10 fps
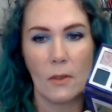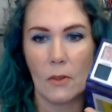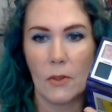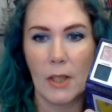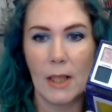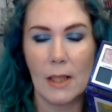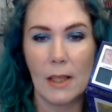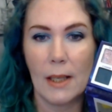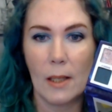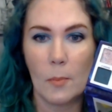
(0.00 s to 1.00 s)
green
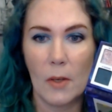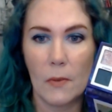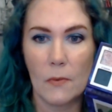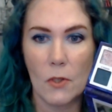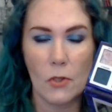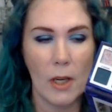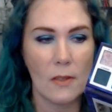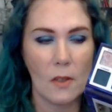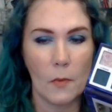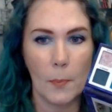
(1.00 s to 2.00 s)
in my 50 Shades
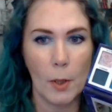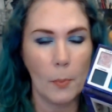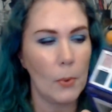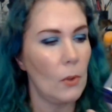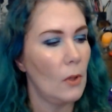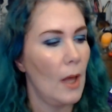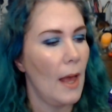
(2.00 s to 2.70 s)
of Purple,